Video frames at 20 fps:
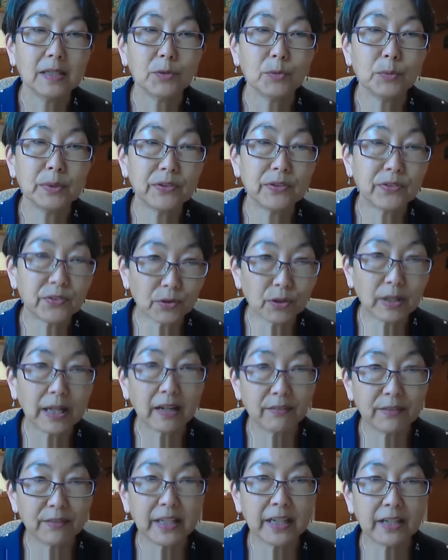we still
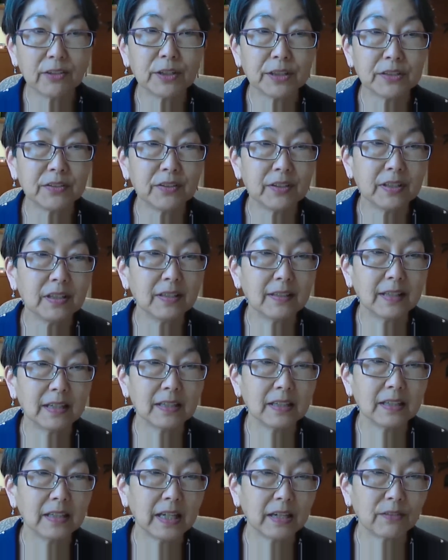have a guarantee that
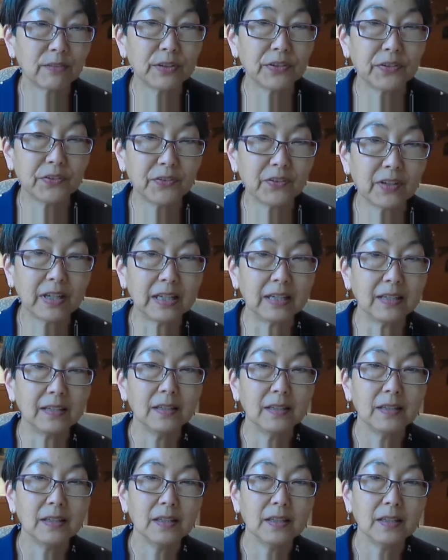in every state,